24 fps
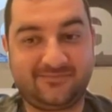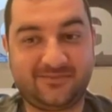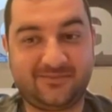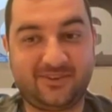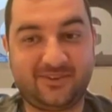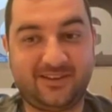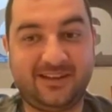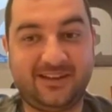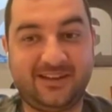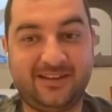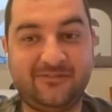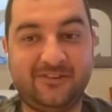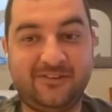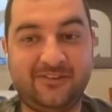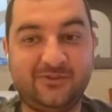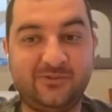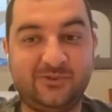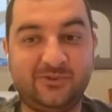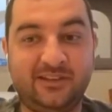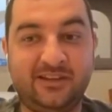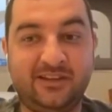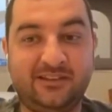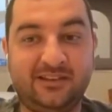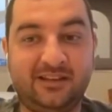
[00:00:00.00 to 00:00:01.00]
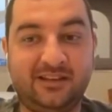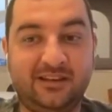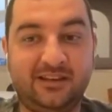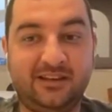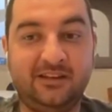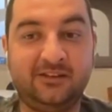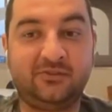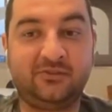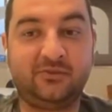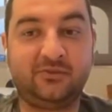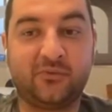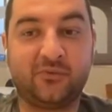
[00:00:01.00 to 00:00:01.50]
Okay, eventually they
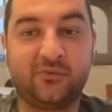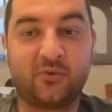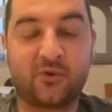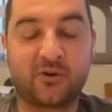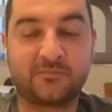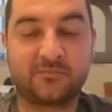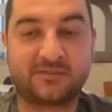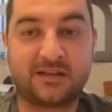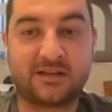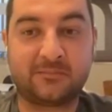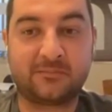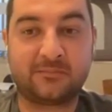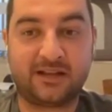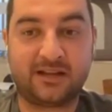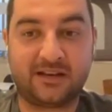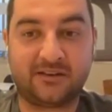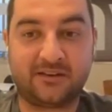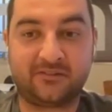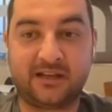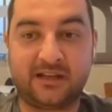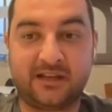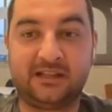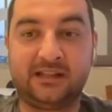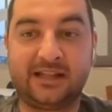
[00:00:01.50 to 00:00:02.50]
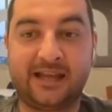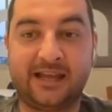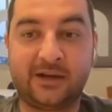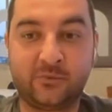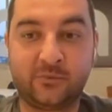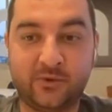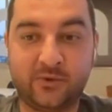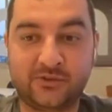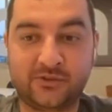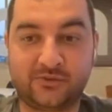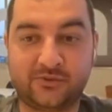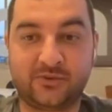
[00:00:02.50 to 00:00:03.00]
need to form some kind of like
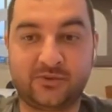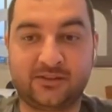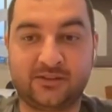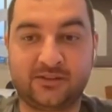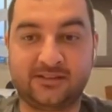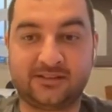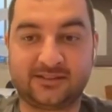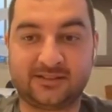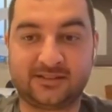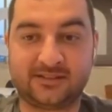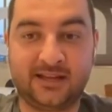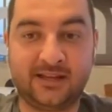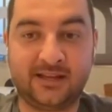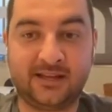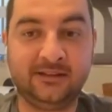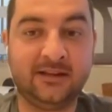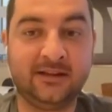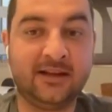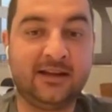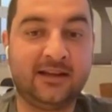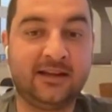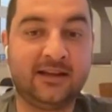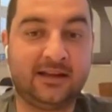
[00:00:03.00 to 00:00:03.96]
language to understand